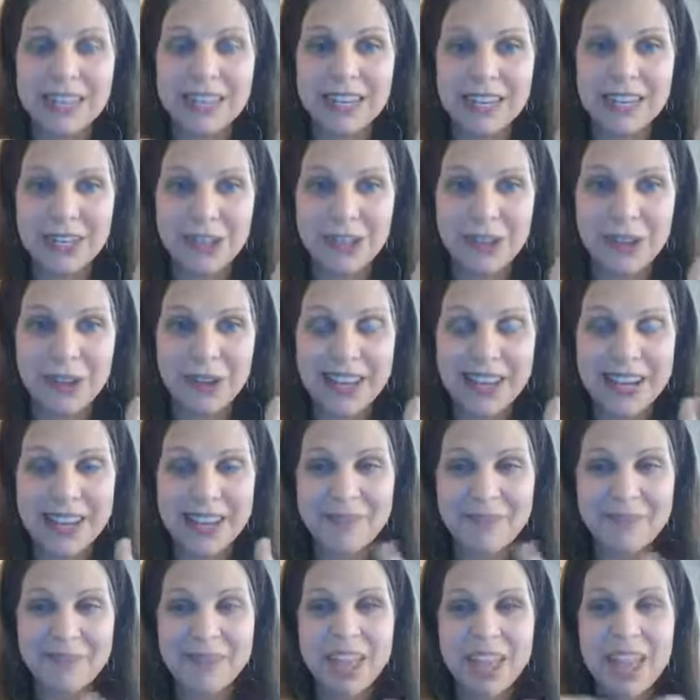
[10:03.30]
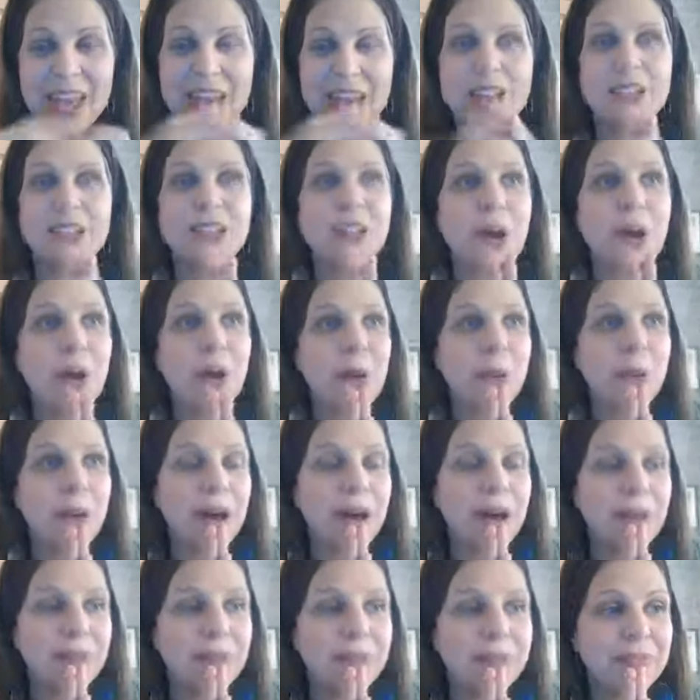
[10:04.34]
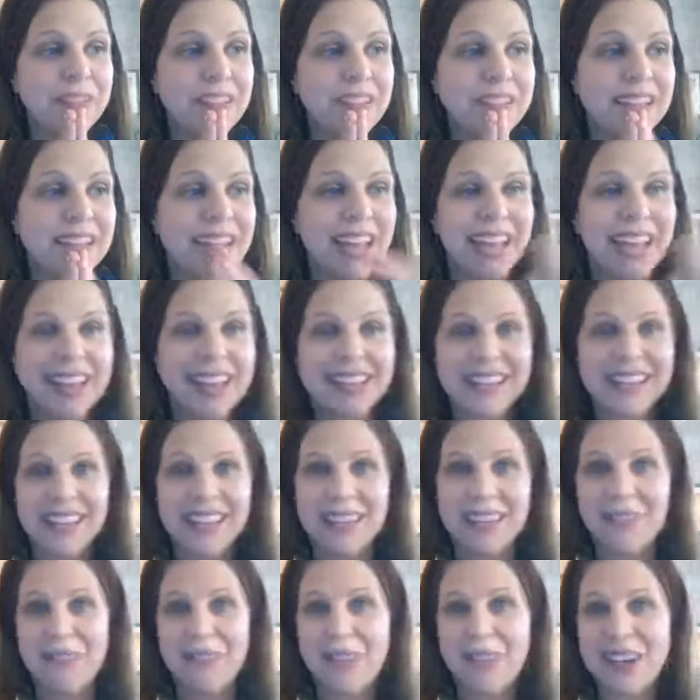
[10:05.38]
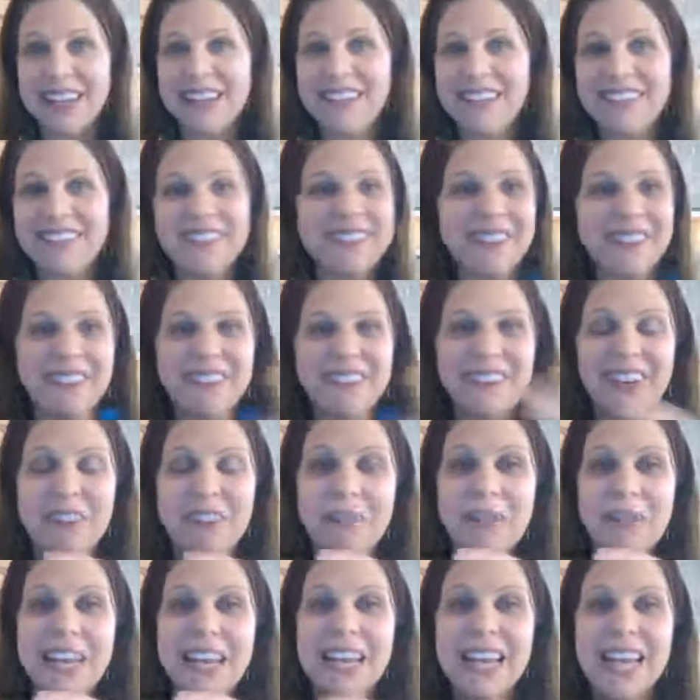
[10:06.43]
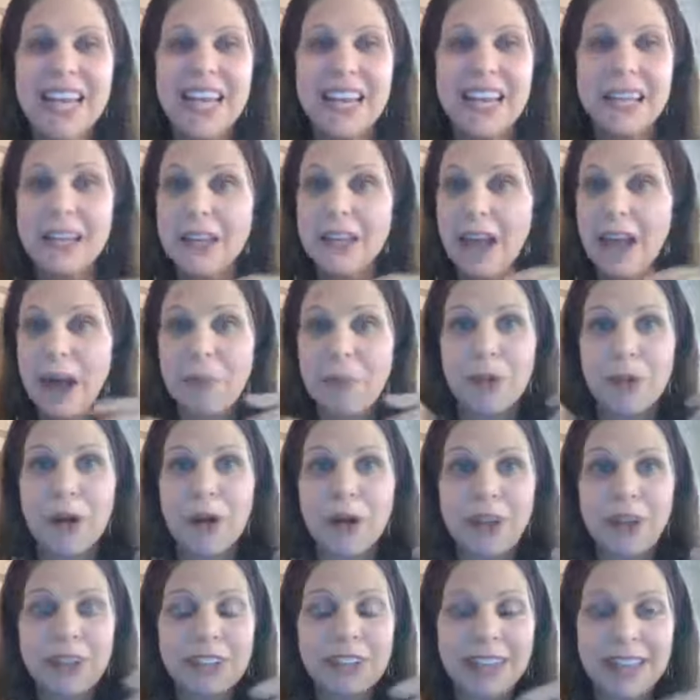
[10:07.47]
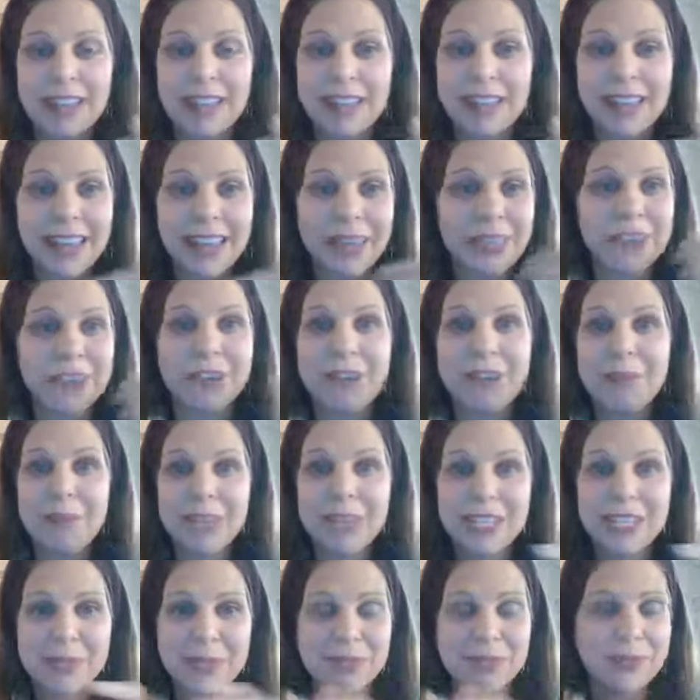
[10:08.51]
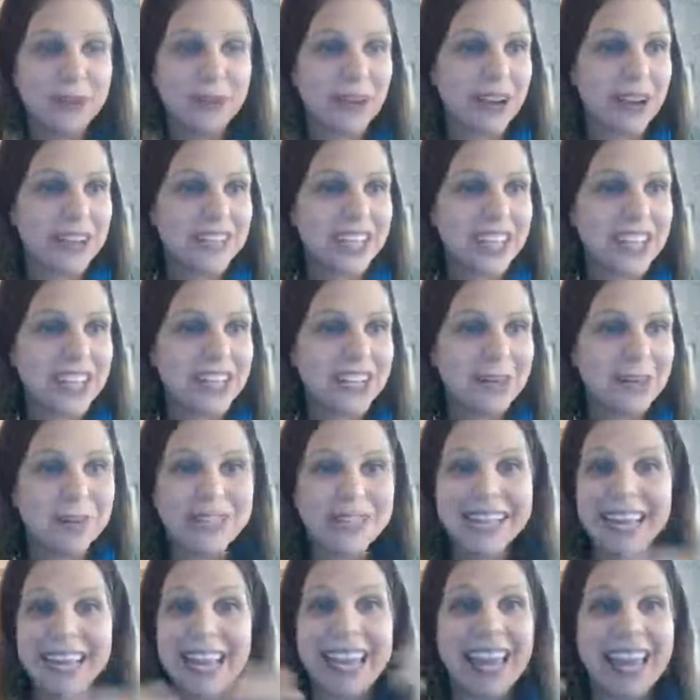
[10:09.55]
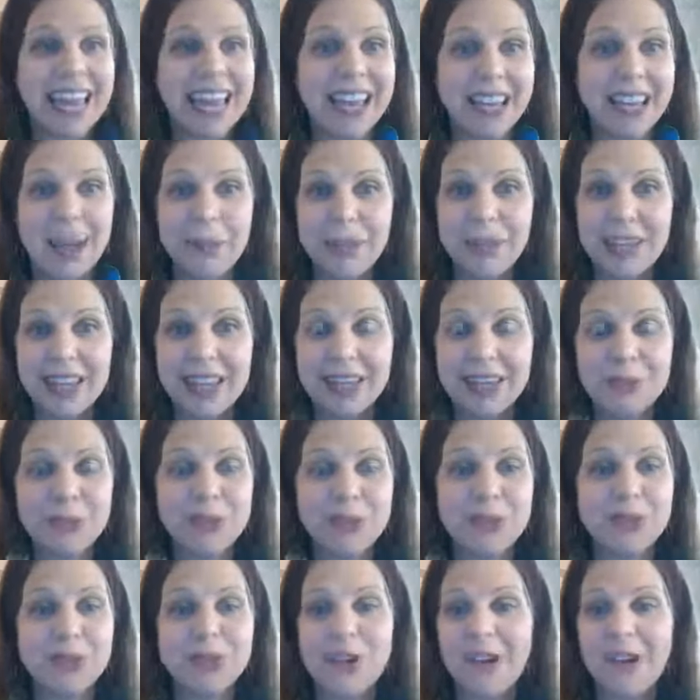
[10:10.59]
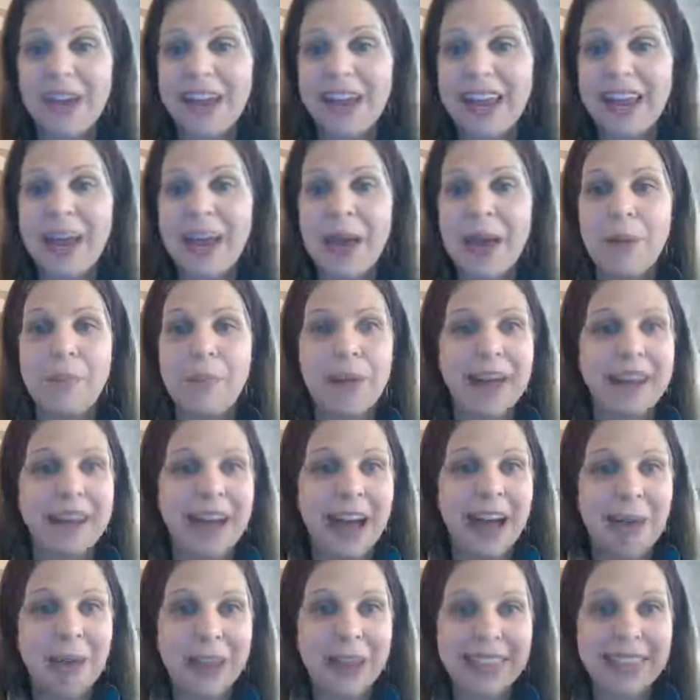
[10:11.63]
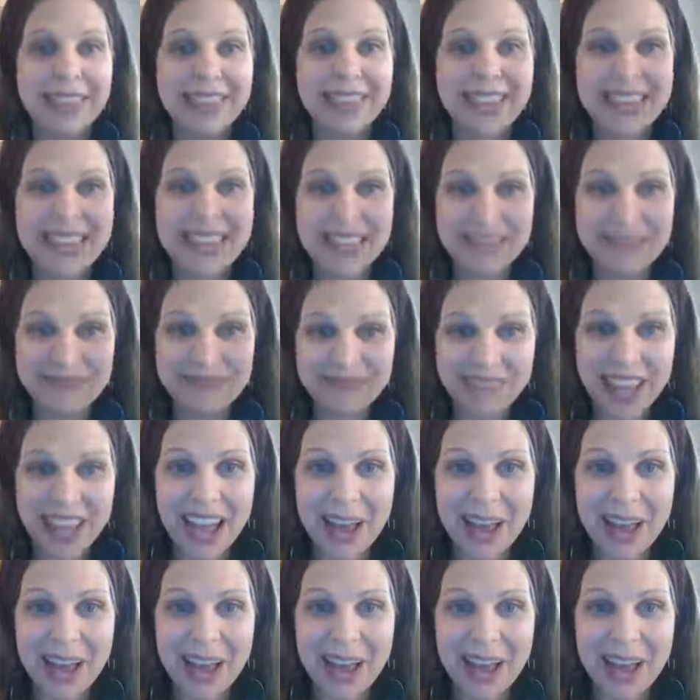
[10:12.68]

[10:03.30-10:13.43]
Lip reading: and integrate it. So this client one week called in like 30 minutes before our session and was like, I can't come in, I'm so sorry, but I'm at the